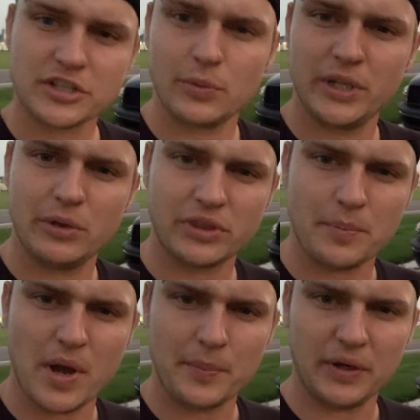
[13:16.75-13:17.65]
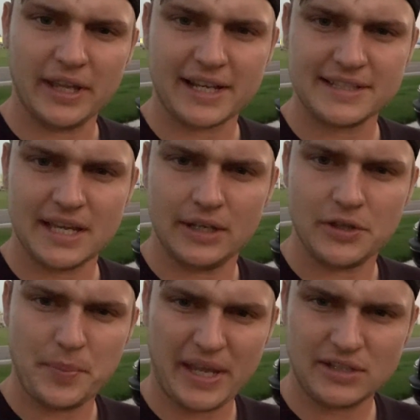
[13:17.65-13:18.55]
should we do with the bumper? Like I said,
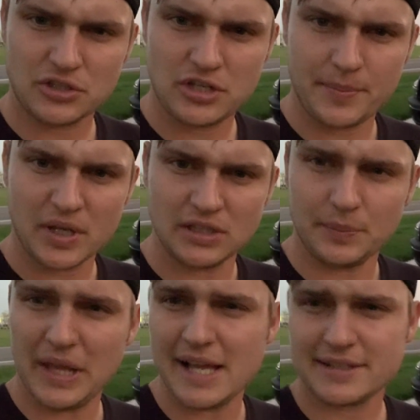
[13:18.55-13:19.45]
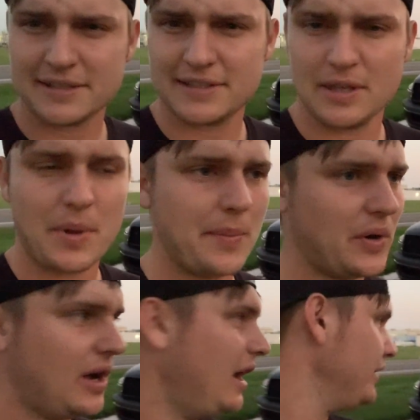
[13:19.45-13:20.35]
the paint's chipping on the plastics of the
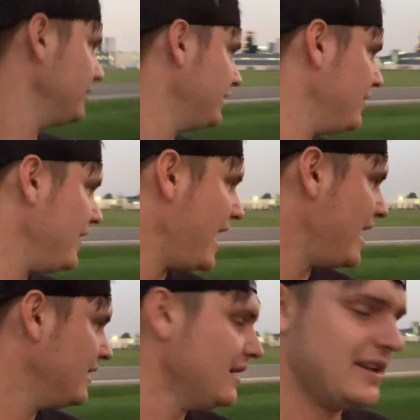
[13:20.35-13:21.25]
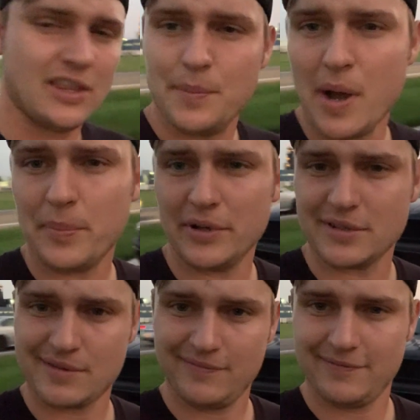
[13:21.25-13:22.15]
bumper. Other than that, the bumpers
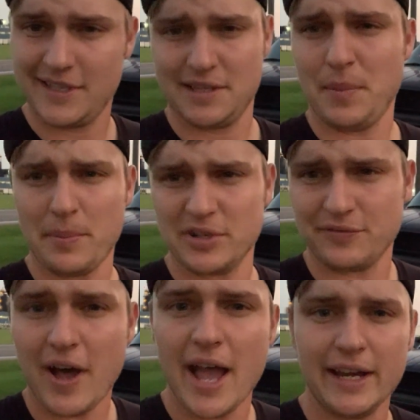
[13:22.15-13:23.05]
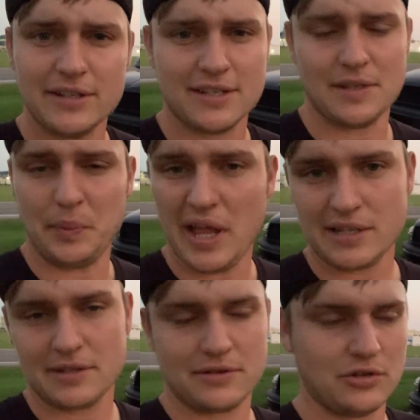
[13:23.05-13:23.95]
the bumper's fine it's just the plastics are